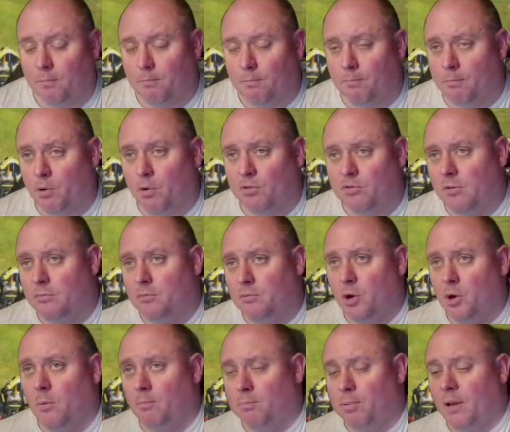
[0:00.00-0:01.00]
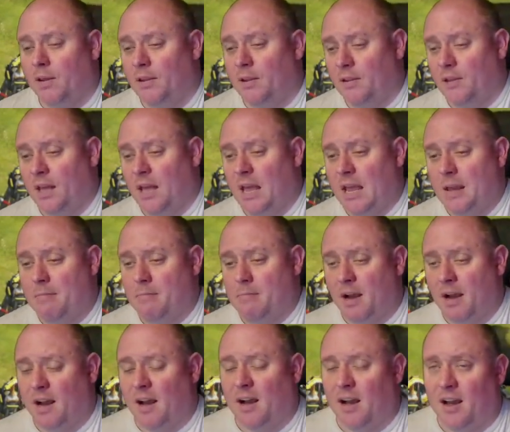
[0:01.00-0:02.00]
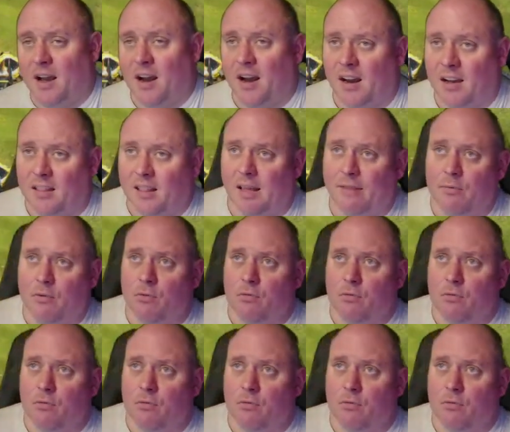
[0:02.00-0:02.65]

Most of them don't play the game at a high level.